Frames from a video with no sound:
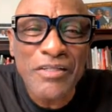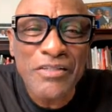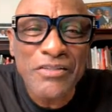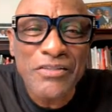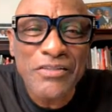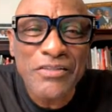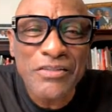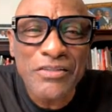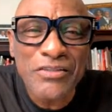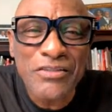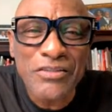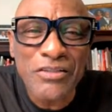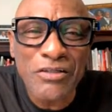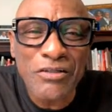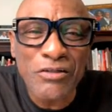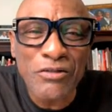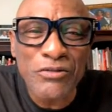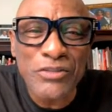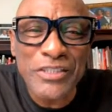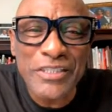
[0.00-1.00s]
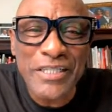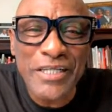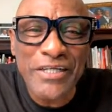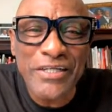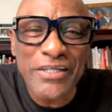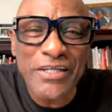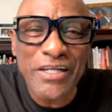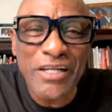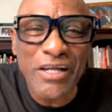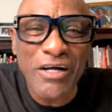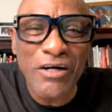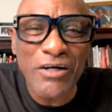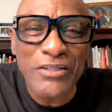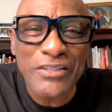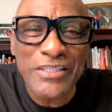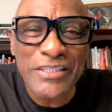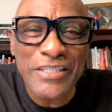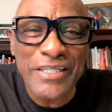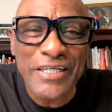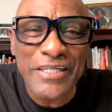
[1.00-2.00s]
Sister Lucinda
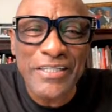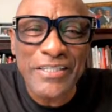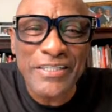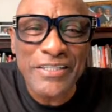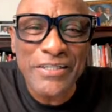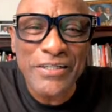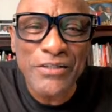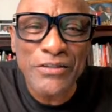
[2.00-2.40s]
Lawson,